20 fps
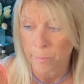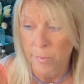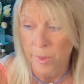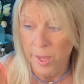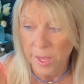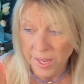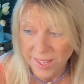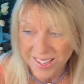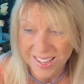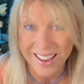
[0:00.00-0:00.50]

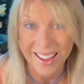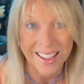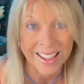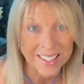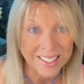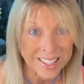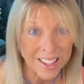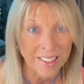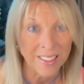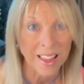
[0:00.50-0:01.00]
it
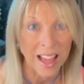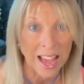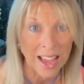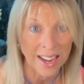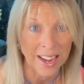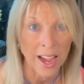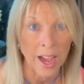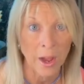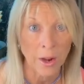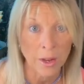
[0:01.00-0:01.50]
takes a lot
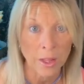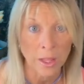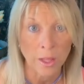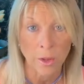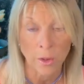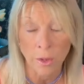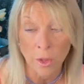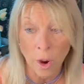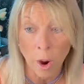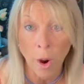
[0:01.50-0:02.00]
out of
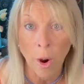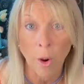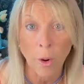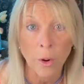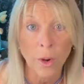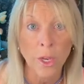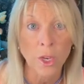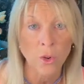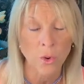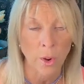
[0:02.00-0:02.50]
you. You're
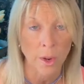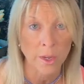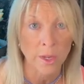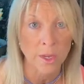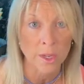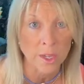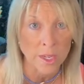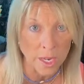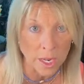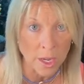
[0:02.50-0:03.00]
already trying to
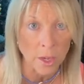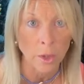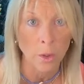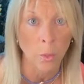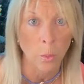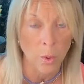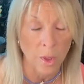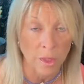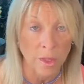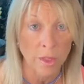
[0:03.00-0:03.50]
deal
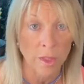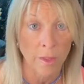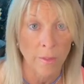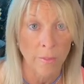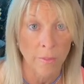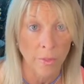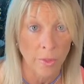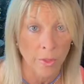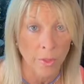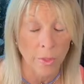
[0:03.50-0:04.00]
with
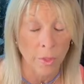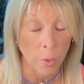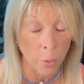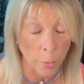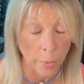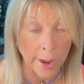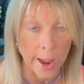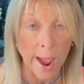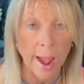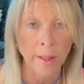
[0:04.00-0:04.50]
the
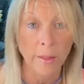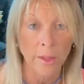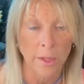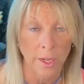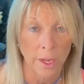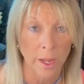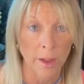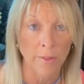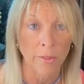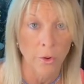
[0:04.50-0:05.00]

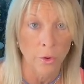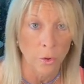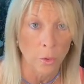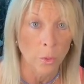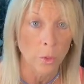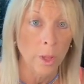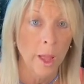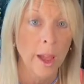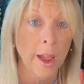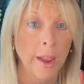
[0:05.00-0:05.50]
reality of your new
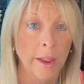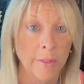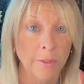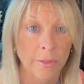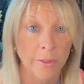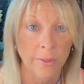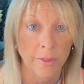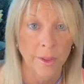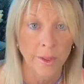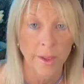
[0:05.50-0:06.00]

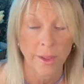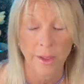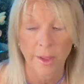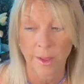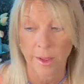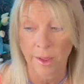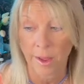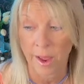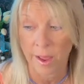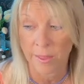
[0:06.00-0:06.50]
life
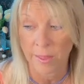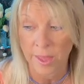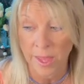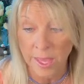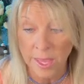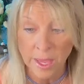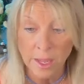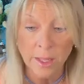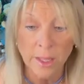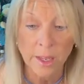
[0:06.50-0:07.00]
and the
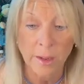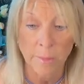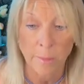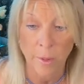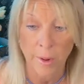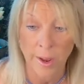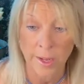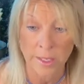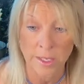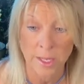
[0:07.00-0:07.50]
healing
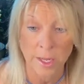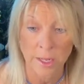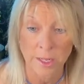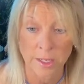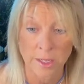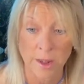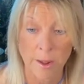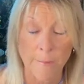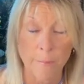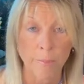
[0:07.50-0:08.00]

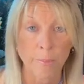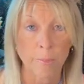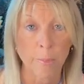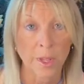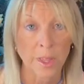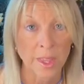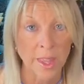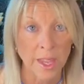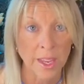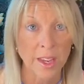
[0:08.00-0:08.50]
process.
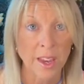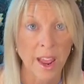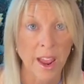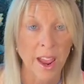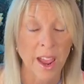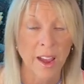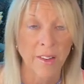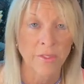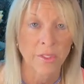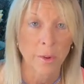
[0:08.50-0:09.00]
But then to
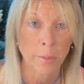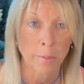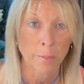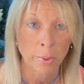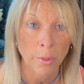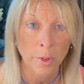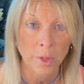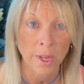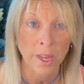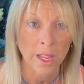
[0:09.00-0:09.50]
have to
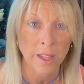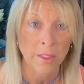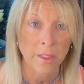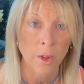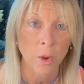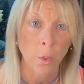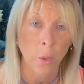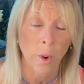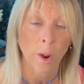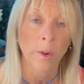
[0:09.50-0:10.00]
put in the
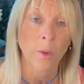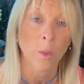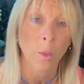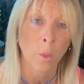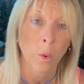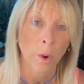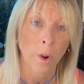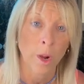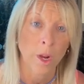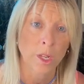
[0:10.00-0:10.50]
grunt
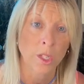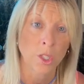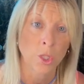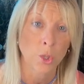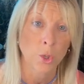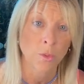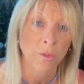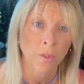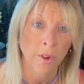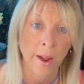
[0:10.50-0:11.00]
work
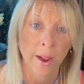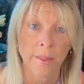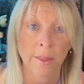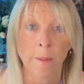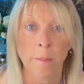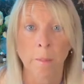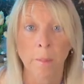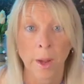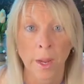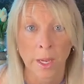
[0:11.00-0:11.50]
to find the
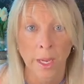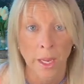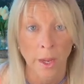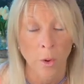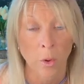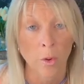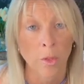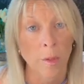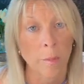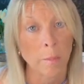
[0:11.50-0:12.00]
money
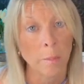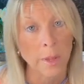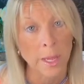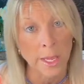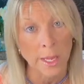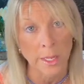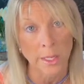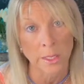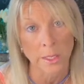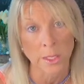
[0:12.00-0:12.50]
or the
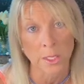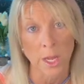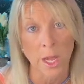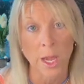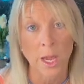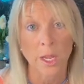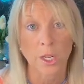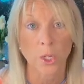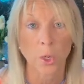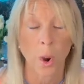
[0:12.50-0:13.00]
means
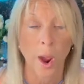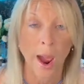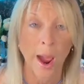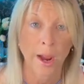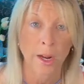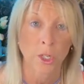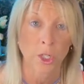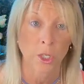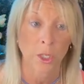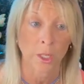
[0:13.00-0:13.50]
to
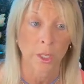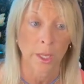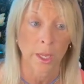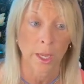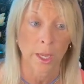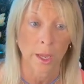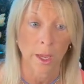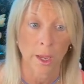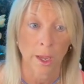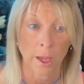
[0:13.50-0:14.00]

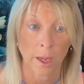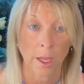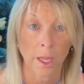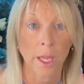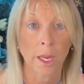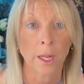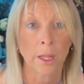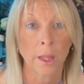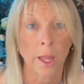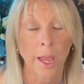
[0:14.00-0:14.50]
actually
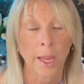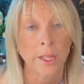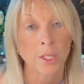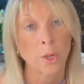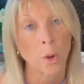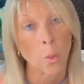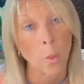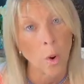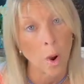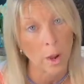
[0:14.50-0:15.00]
get a leg
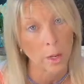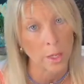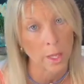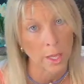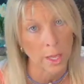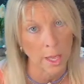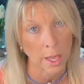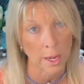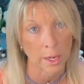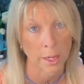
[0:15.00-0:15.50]
to walk
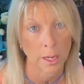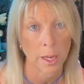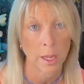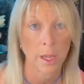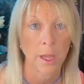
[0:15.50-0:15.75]
again